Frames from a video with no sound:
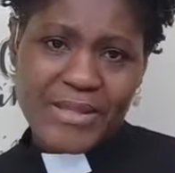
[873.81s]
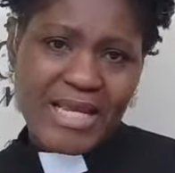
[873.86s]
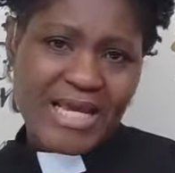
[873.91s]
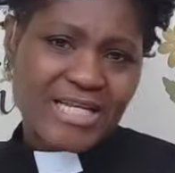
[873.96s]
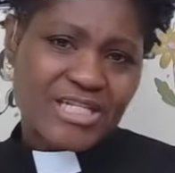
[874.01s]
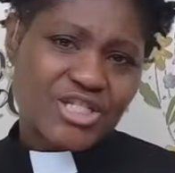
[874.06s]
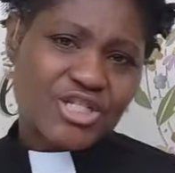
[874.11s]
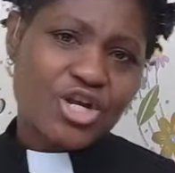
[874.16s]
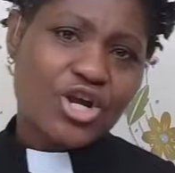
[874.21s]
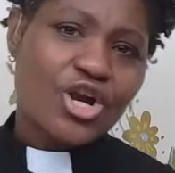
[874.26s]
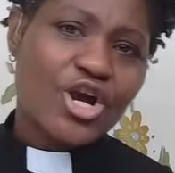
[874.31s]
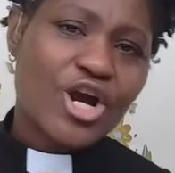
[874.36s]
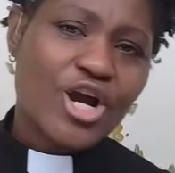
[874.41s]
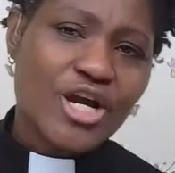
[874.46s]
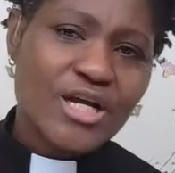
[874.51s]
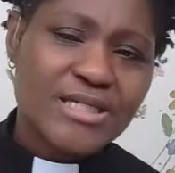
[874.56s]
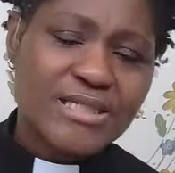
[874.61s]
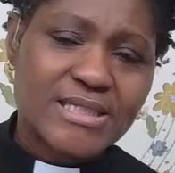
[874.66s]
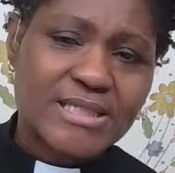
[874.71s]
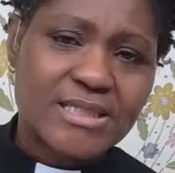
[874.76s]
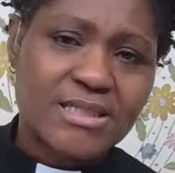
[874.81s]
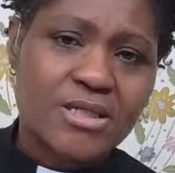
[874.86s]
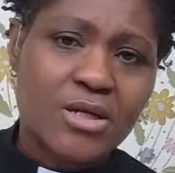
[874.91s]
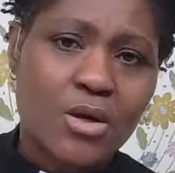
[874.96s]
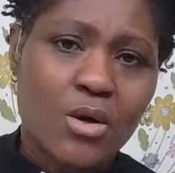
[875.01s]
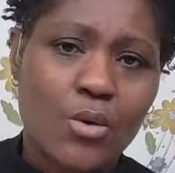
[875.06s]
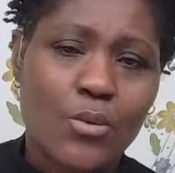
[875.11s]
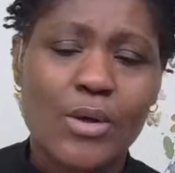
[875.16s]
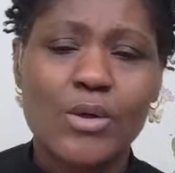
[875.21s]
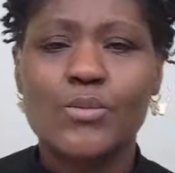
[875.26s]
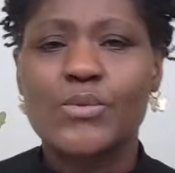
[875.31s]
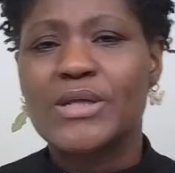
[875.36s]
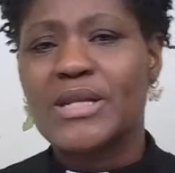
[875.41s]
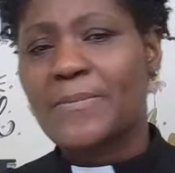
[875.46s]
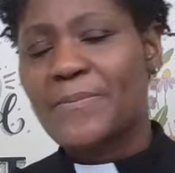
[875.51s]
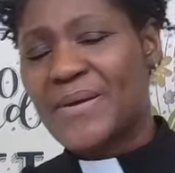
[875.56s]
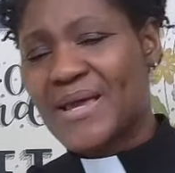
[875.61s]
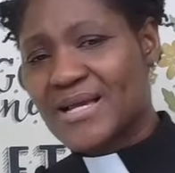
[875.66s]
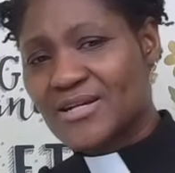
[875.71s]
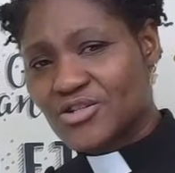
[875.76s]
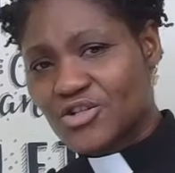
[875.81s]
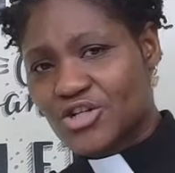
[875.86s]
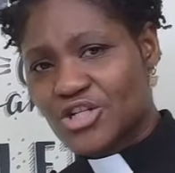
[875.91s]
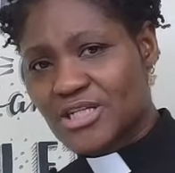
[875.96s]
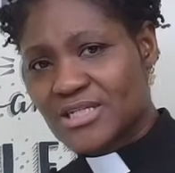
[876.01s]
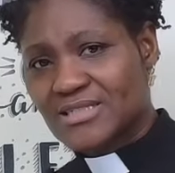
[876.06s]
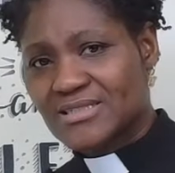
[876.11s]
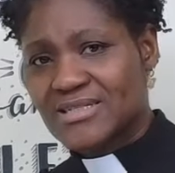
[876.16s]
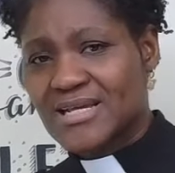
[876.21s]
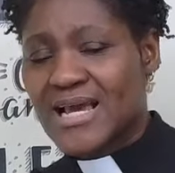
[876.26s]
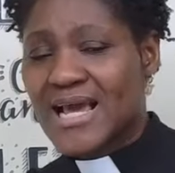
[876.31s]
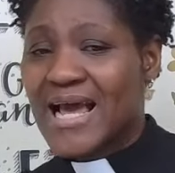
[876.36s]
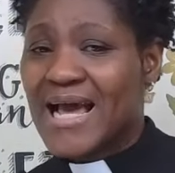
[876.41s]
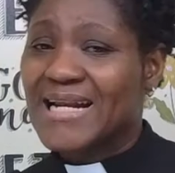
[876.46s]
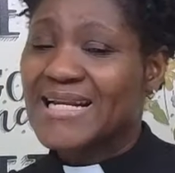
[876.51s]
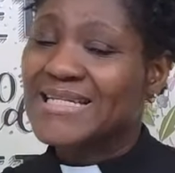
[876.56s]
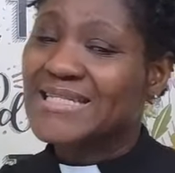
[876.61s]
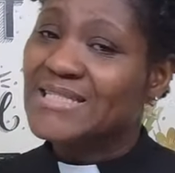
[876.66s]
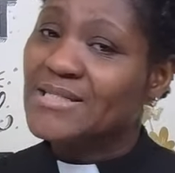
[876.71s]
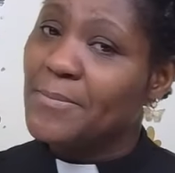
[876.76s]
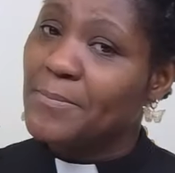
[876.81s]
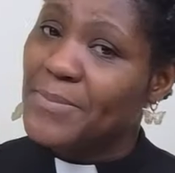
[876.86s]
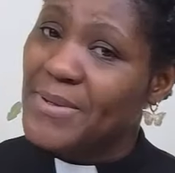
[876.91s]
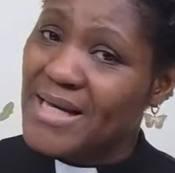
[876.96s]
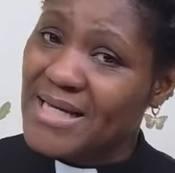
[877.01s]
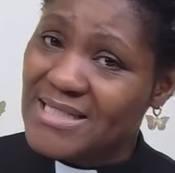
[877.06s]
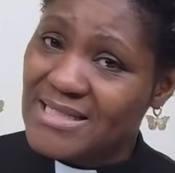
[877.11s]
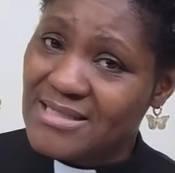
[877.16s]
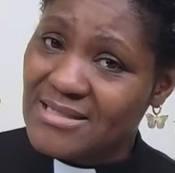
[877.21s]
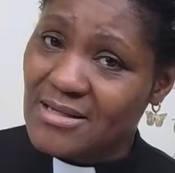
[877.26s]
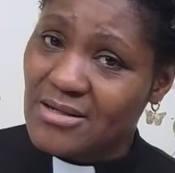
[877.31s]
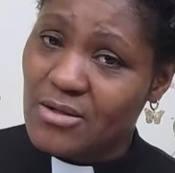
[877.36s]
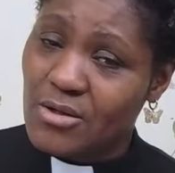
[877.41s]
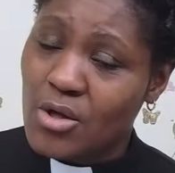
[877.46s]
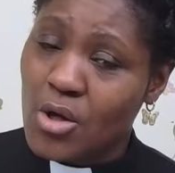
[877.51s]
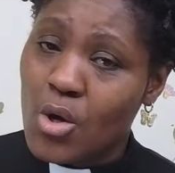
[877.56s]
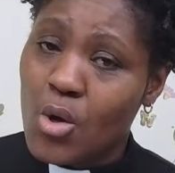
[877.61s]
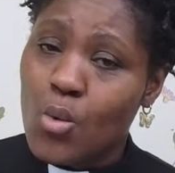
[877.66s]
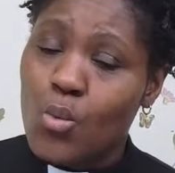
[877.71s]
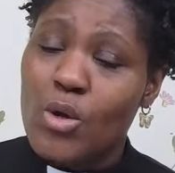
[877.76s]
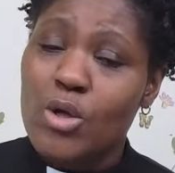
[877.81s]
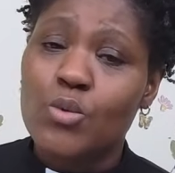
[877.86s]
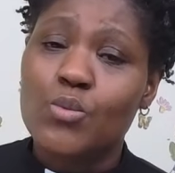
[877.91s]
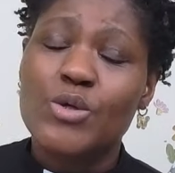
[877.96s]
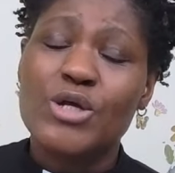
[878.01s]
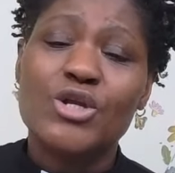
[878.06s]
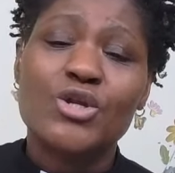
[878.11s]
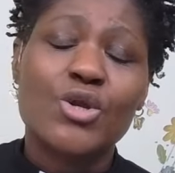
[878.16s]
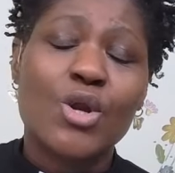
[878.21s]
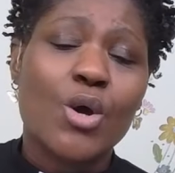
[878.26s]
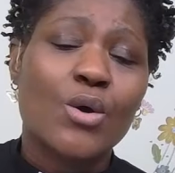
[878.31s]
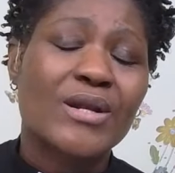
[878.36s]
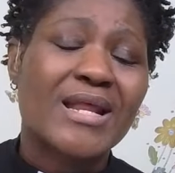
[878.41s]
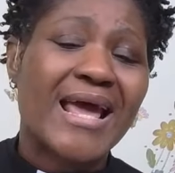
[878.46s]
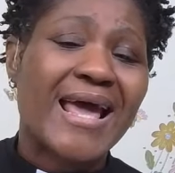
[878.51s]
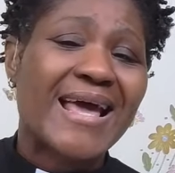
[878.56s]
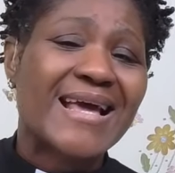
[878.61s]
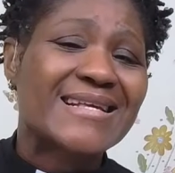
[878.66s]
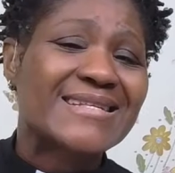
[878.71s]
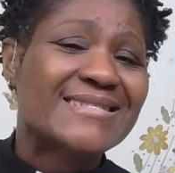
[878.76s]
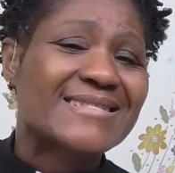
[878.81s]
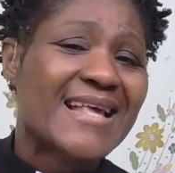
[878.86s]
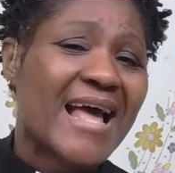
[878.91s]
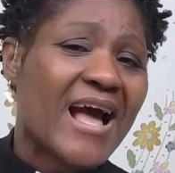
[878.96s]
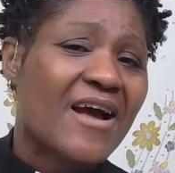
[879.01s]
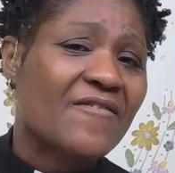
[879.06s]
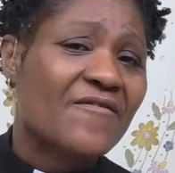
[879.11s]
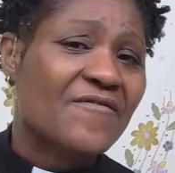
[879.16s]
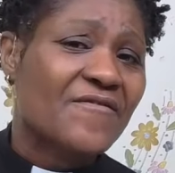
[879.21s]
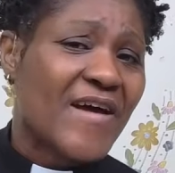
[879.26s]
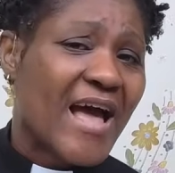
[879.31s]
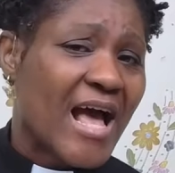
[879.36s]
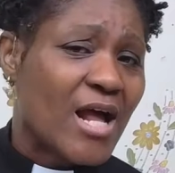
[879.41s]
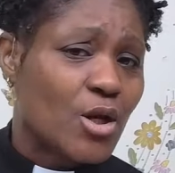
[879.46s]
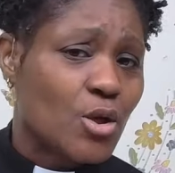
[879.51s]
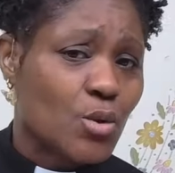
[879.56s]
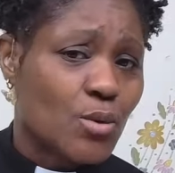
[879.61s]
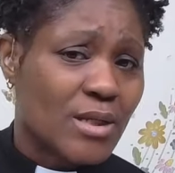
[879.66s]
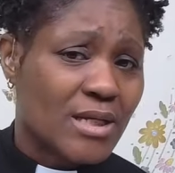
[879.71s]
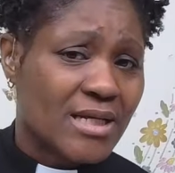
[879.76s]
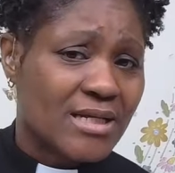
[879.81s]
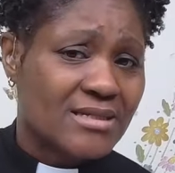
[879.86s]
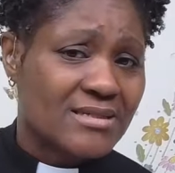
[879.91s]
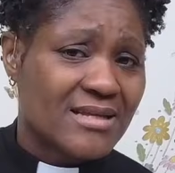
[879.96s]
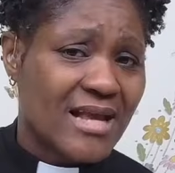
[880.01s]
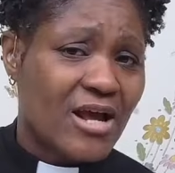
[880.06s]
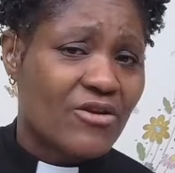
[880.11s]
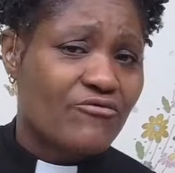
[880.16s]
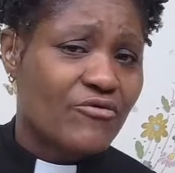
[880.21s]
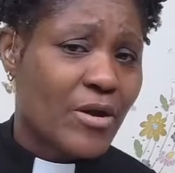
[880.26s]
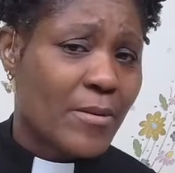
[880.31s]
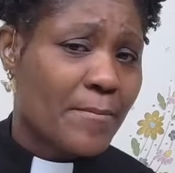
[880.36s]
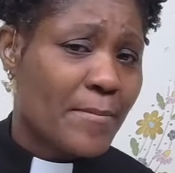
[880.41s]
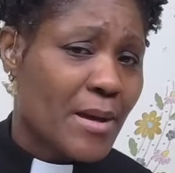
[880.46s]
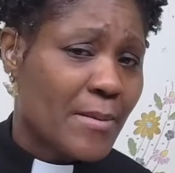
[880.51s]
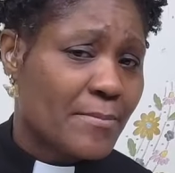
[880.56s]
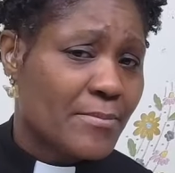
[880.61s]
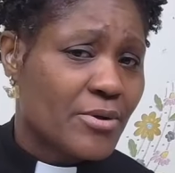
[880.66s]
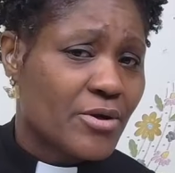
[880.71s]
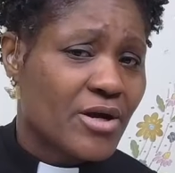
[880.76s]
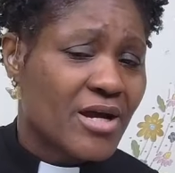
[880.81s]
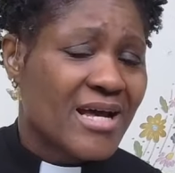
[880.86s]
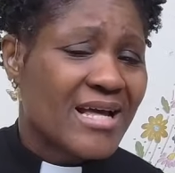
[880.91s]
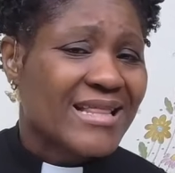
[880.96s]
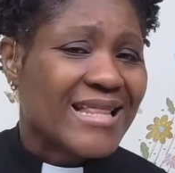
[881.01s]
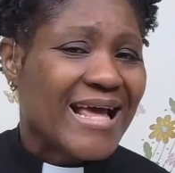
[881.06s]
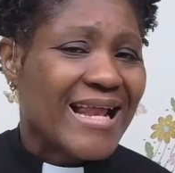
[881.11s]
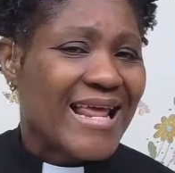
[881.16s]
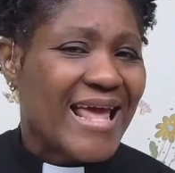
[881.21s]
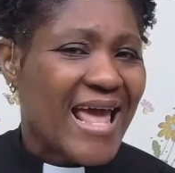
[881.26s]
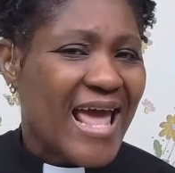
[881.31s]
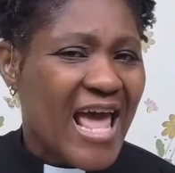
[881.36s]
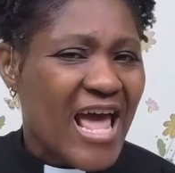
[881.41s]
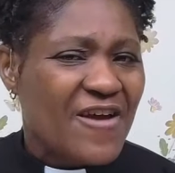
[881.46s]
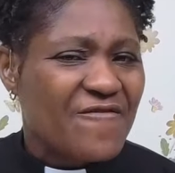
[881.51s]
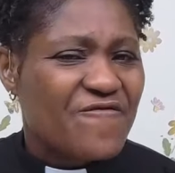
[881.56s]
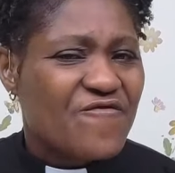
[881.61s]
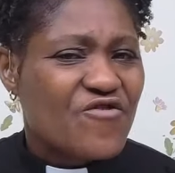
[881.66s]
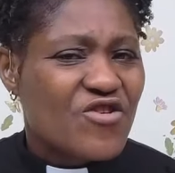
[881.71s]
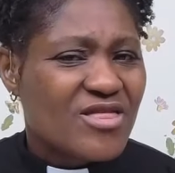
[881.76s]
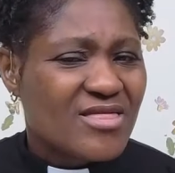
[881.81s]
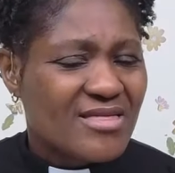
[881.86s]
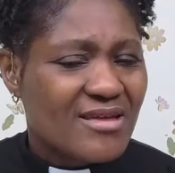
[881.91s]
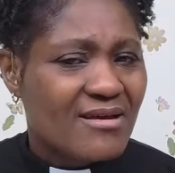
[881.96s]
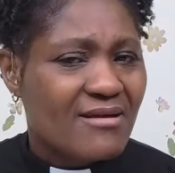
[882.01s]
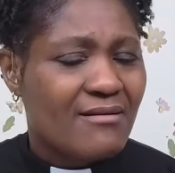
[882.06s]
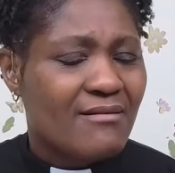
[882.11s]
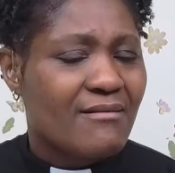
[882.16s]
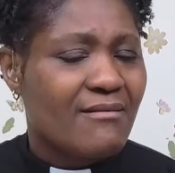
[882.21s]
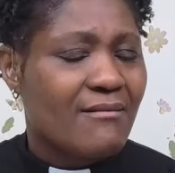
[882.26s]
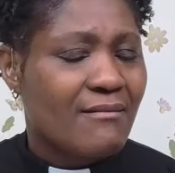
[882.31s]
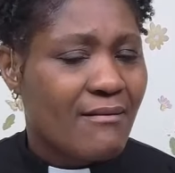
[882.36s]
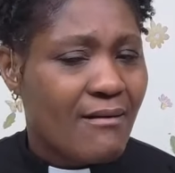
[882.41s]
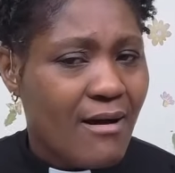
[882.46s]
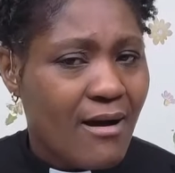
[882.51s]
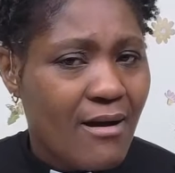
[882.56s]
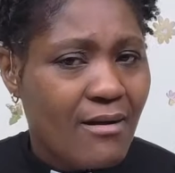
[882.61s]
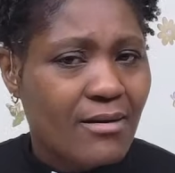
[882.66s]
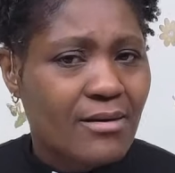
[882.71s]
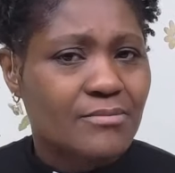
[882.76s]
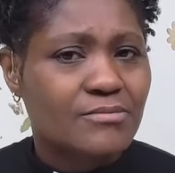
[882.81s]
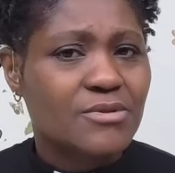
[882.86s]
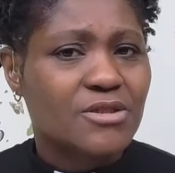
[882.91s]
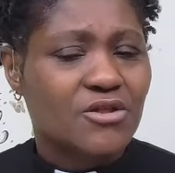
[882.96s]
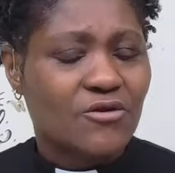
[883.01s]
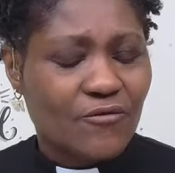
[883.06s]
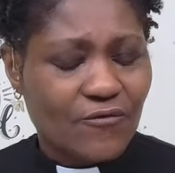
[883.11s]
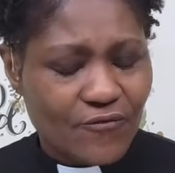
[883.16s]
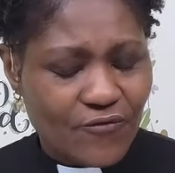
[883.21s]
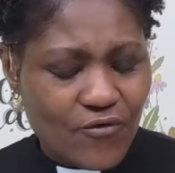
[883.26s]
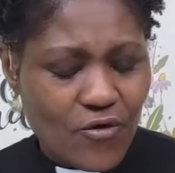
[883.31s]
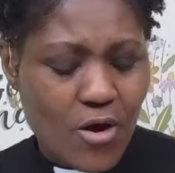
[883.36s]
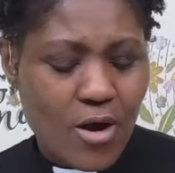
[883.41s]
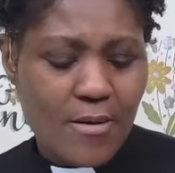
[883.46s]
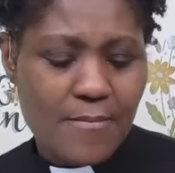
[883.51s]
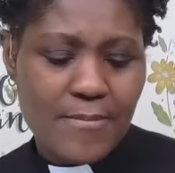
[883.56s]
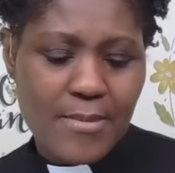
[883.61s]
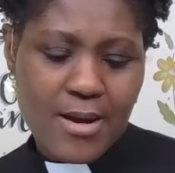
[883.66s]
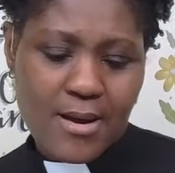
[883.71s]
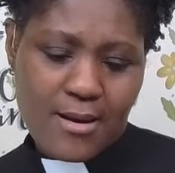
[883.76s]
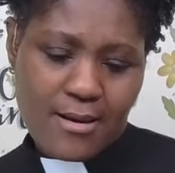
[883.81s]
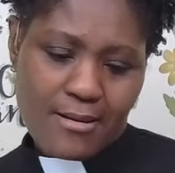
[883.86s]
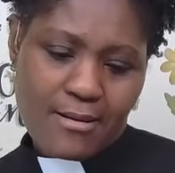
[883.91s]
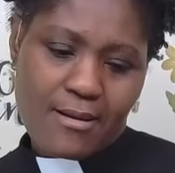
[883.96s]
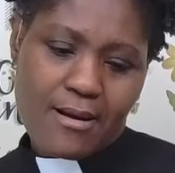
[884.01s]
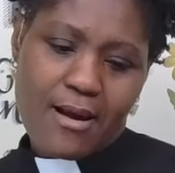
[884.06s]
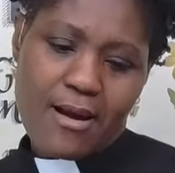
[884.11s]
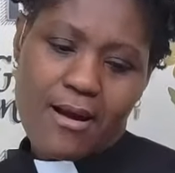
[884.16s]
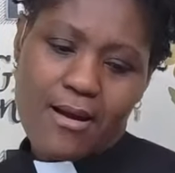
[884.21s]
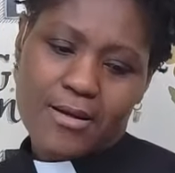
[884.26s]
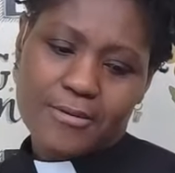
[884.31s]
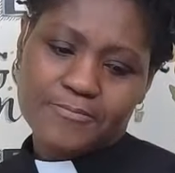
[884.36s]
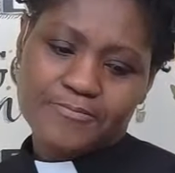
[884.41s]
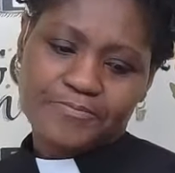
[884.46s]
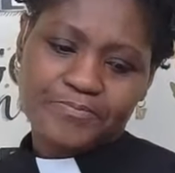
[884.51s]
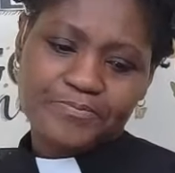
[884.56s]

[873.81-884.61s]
It's a curse when we depend on it, and it's a blessing when we know the exact value it is and remember that everything comes from God.